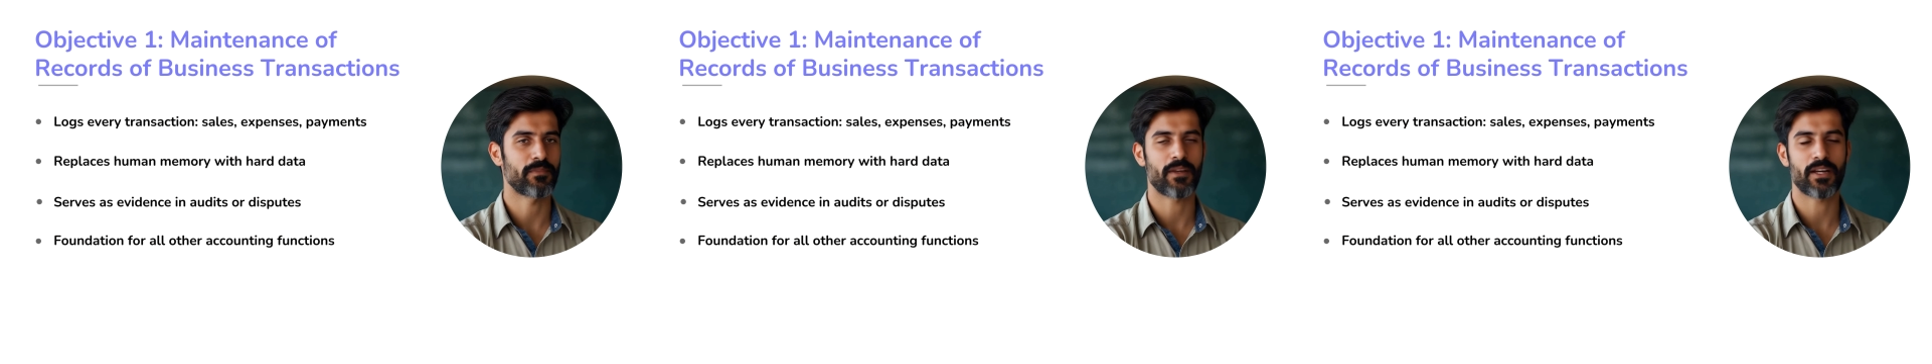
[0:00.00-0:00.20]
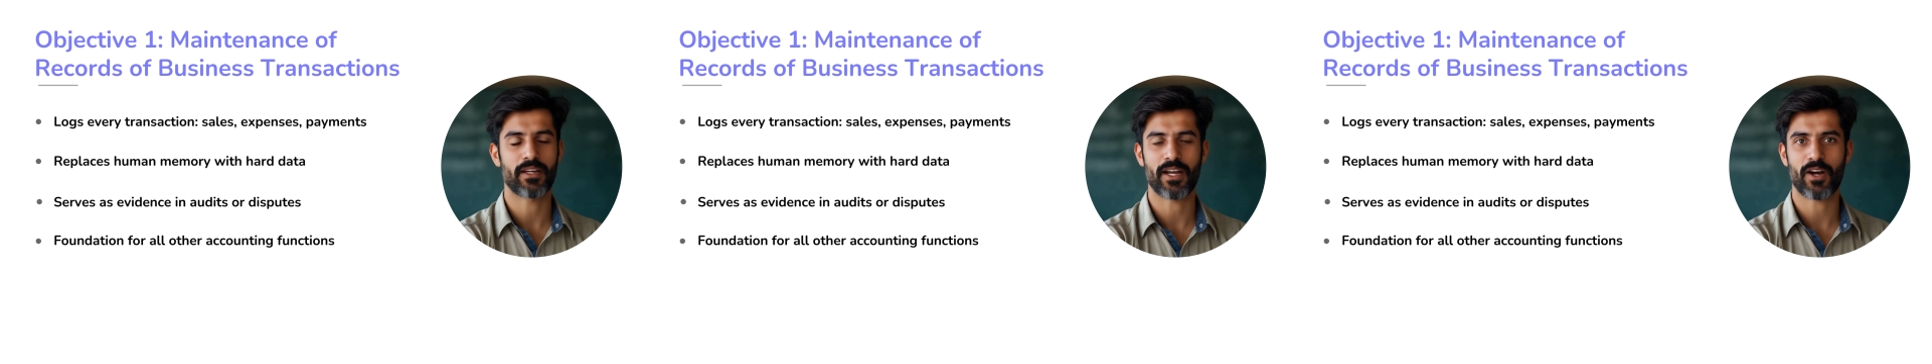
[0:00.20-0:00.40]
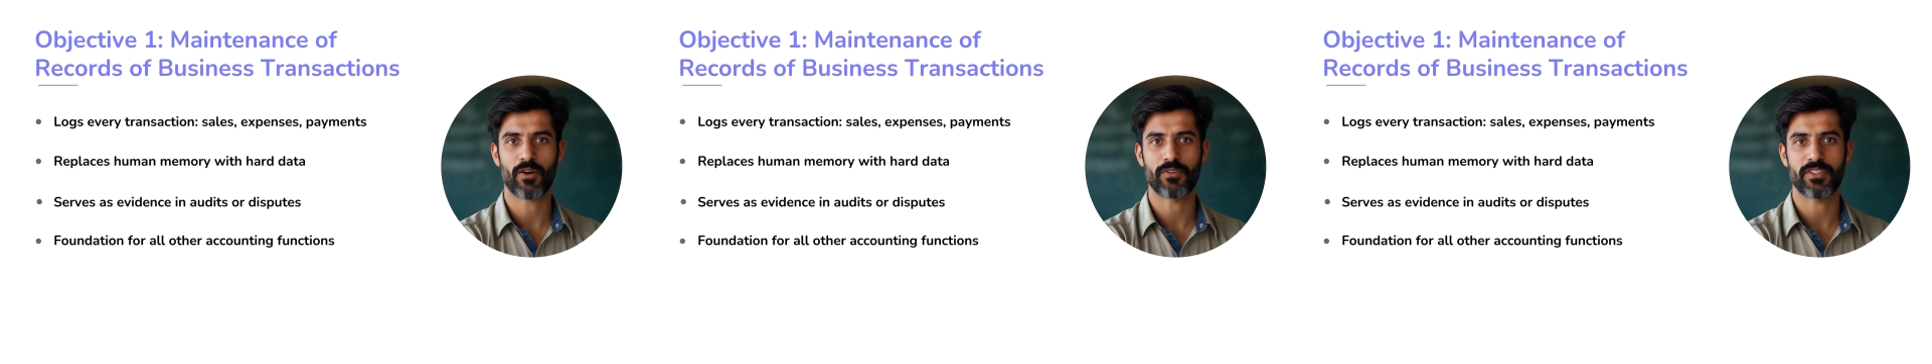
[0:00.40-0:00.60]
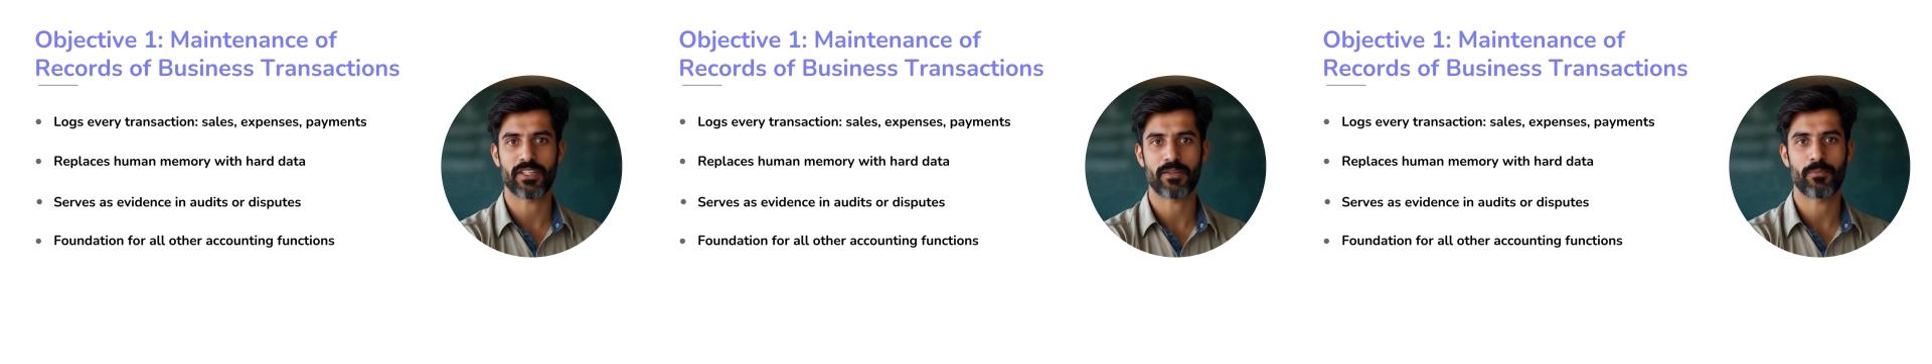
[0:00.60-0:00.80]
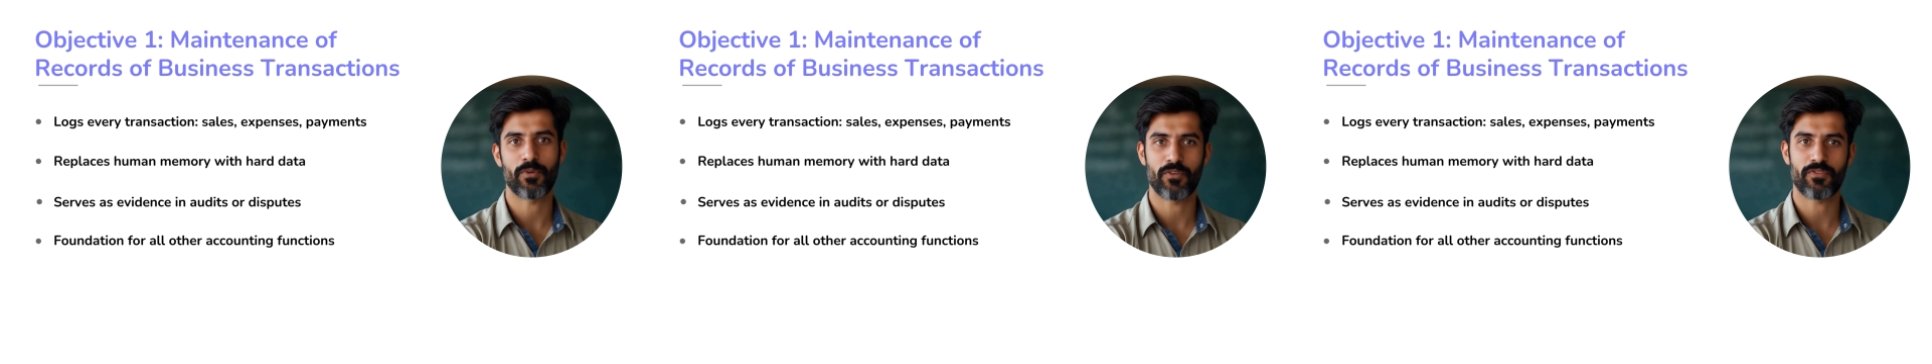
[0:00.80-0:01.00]

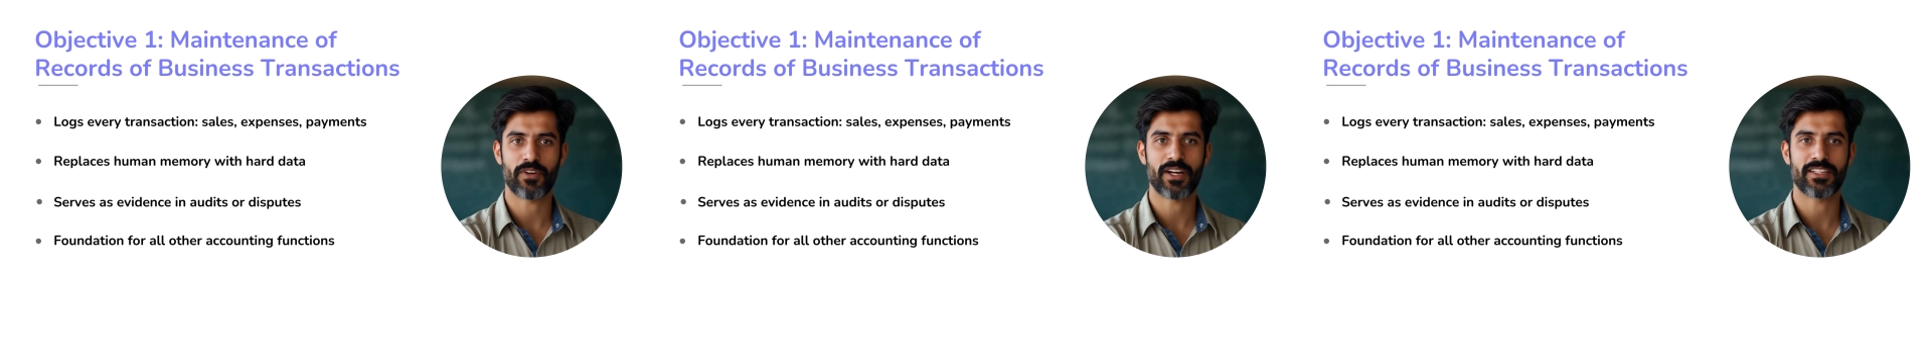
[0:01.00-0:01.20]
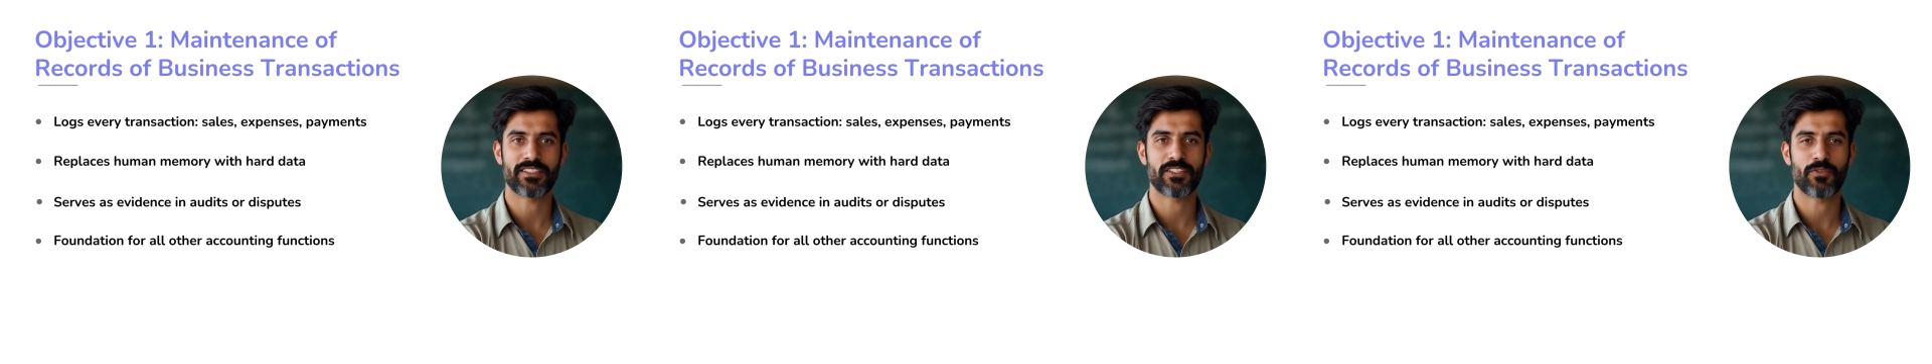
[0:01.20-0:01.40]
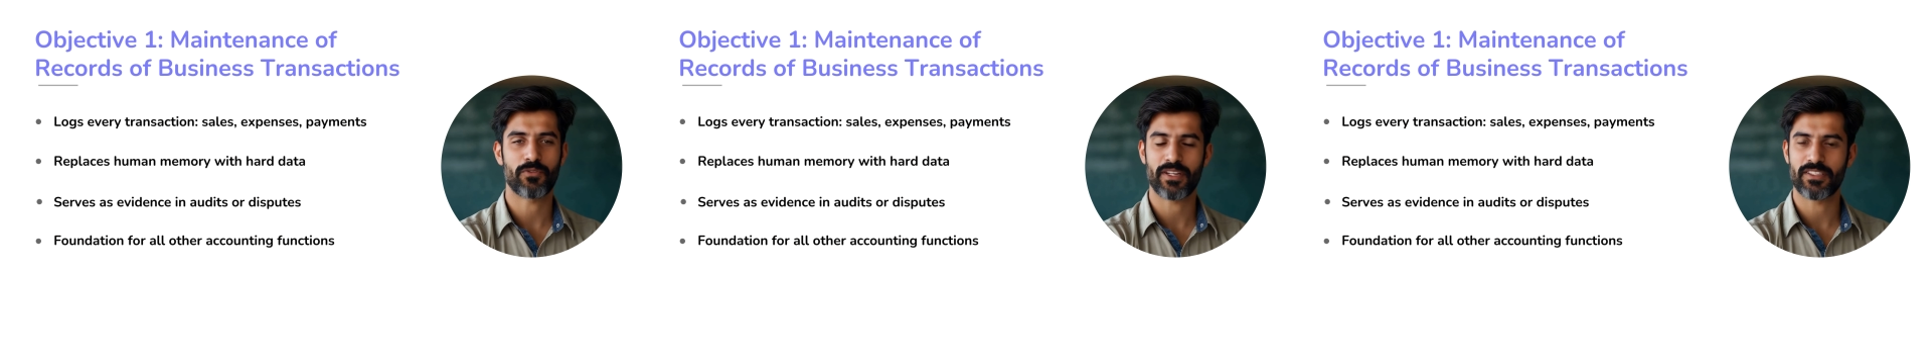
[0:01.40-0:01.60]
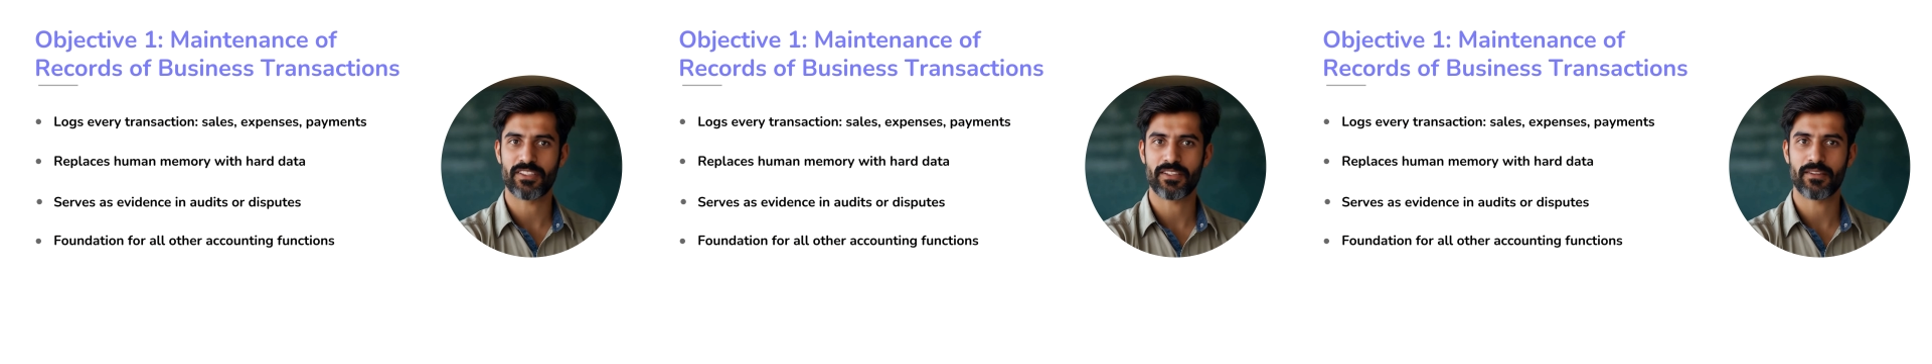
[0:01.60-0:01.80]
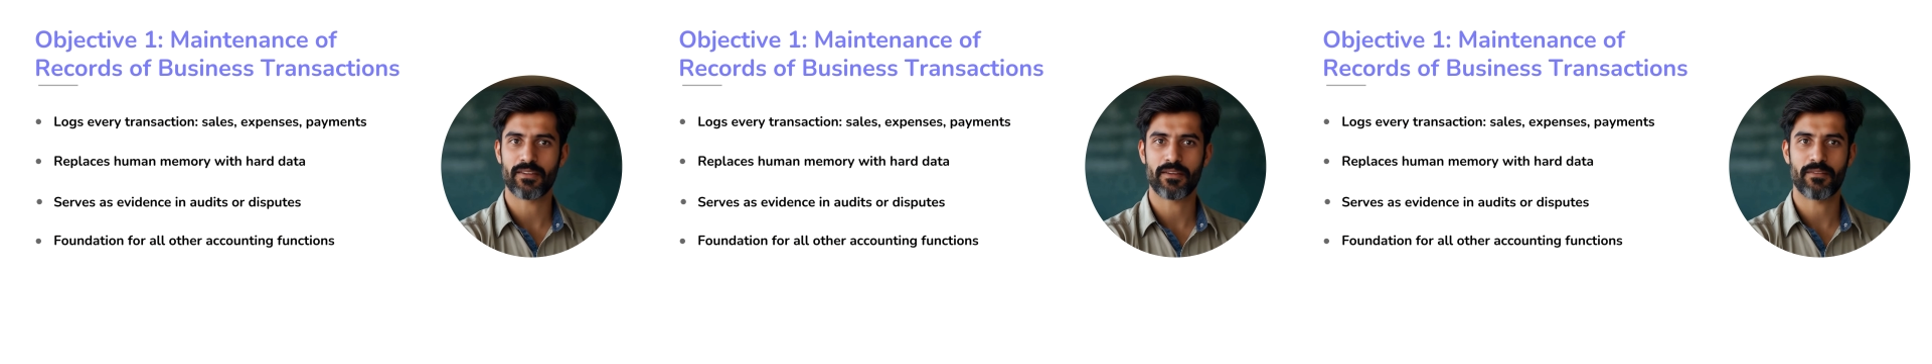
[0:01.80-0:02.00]
Accounting provides a
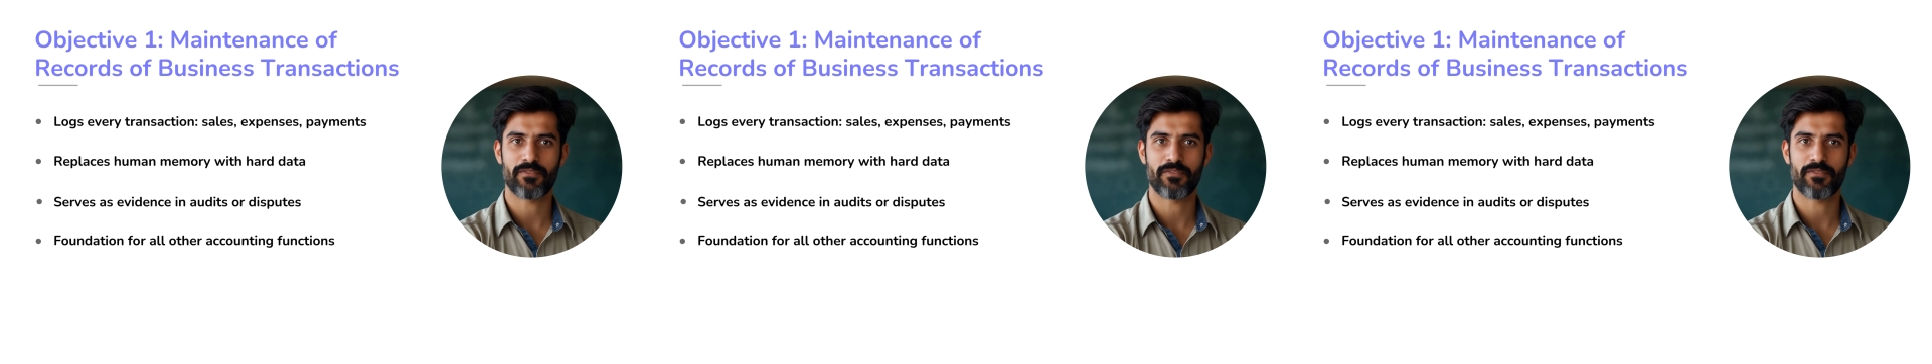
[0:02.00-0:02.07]
written,